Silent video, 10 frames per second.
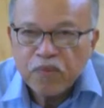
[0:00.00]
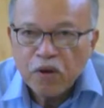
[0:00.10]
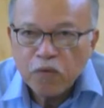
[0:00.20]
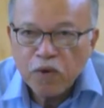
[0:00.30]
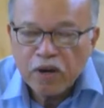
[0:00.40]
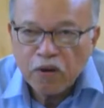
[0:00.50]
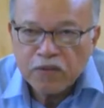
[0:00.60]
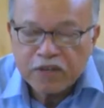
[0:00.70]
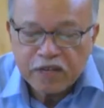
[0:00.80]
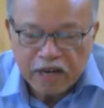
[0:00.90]
one of
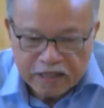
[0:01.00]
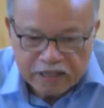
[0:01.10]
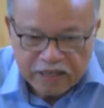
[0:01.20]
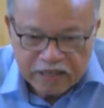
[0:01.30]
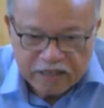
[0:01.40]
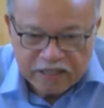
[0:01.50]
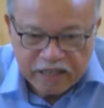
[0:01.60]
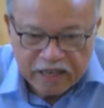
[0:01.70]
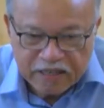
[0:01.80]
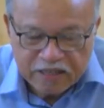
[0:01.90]
the criteria
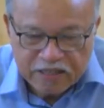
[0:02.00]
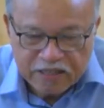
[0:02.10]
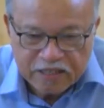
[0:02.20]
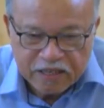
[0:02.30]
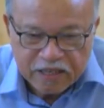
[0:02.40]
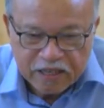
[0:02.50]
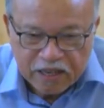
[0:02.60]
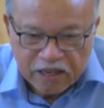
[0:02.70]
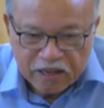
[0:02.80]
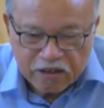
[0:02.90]
that is
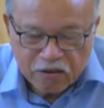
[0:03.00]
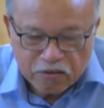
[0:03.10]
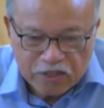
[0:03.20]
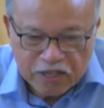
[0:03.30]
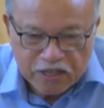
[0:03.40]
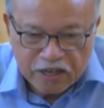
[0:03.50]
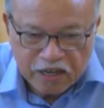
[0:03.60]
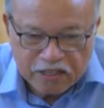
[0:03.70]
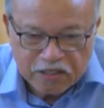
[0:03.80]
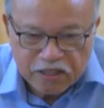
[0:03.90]
uh, considered
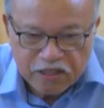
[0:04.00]
as